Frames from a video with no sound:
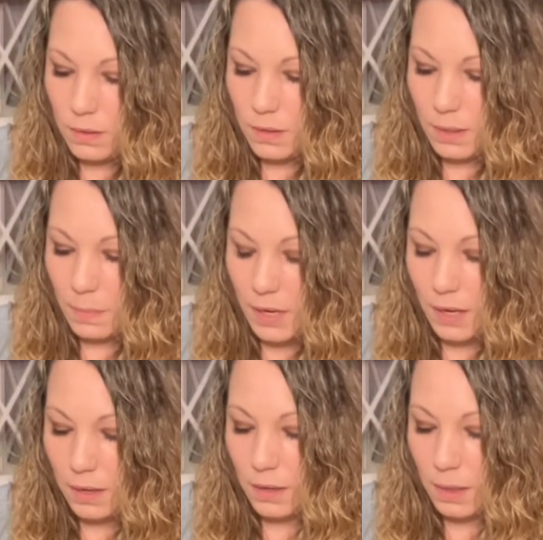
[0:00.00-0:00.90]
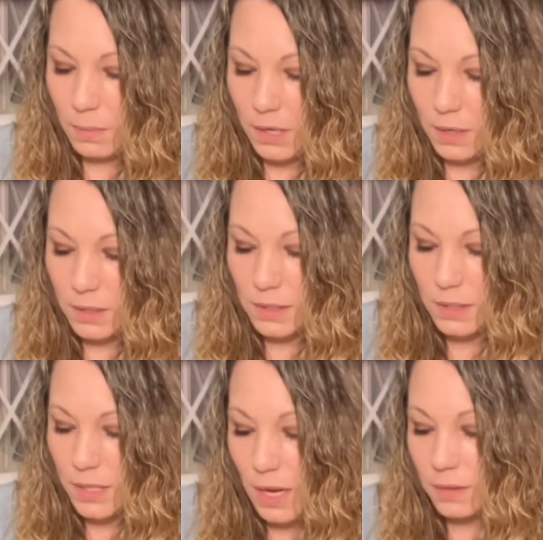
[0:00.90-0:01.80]
that pain? I mean, it is a
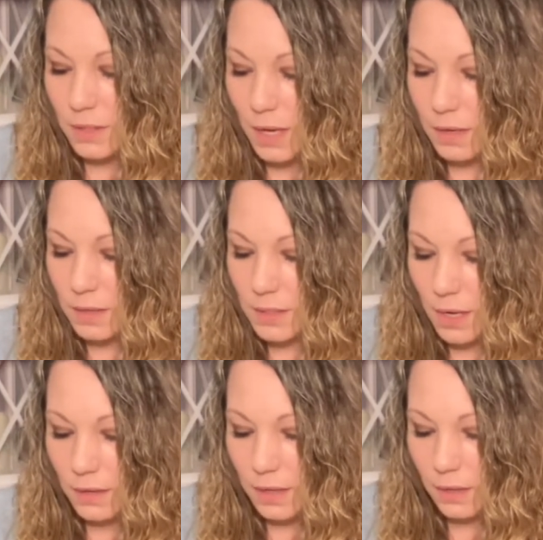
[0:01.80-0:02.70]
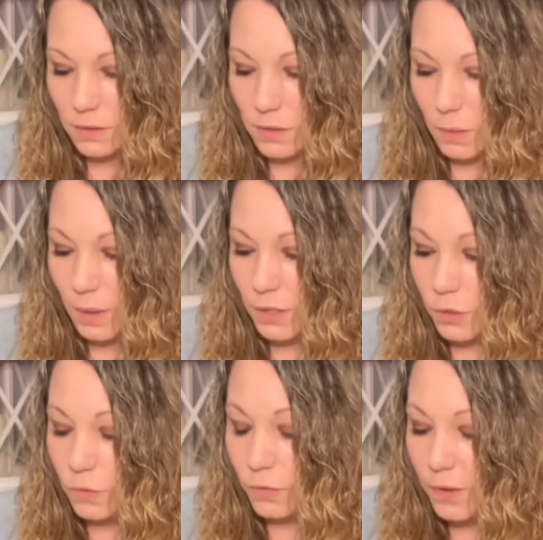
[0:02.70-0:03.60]
10. 10 is ending. So I
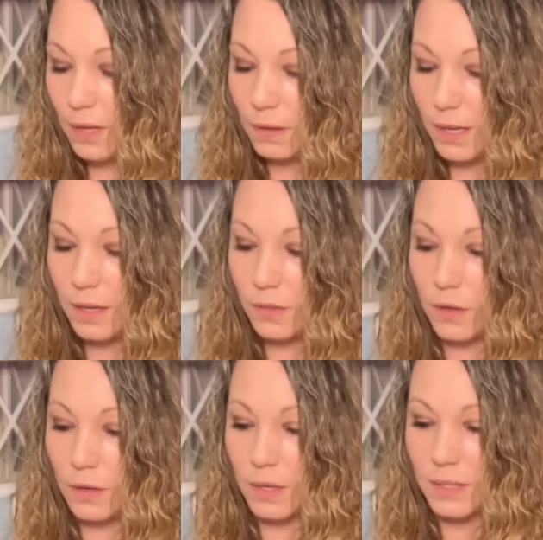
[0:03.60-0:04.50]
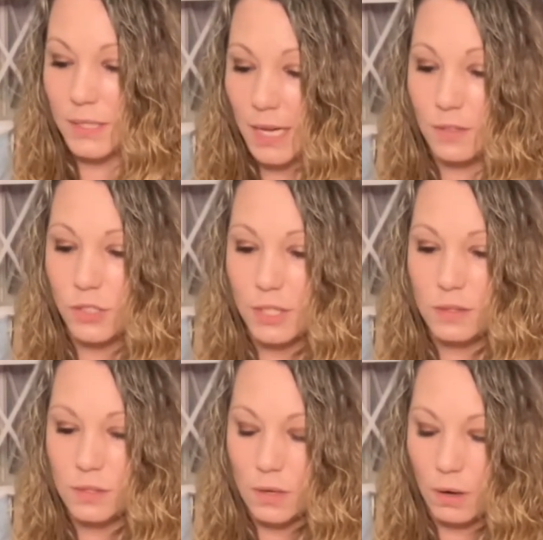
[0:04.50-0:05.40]
do feel like their
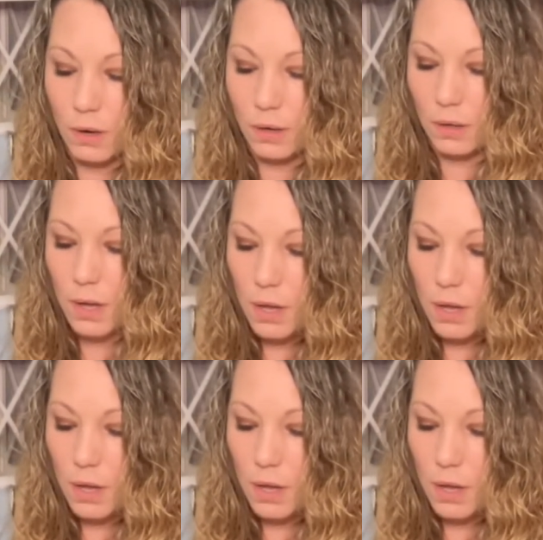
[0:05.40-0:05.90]
intentions are